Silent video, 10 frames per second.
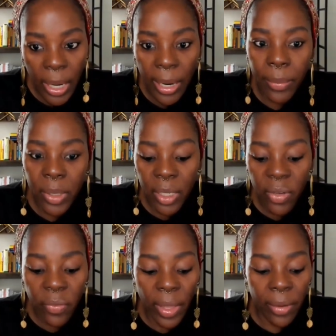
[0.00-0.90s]
but I
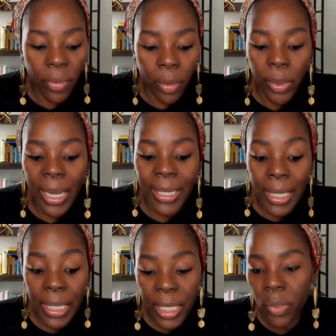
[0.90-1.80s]
believe like verbal
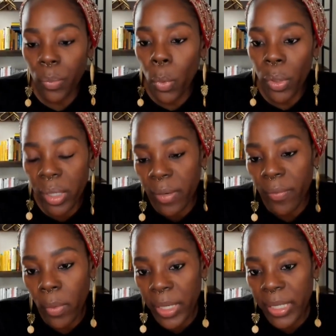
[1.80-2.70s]
identity is more than
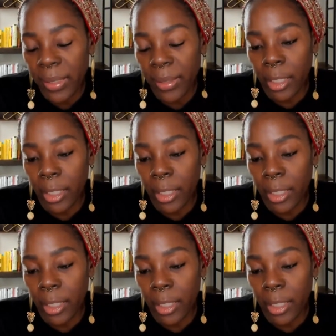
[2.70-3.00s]
voice.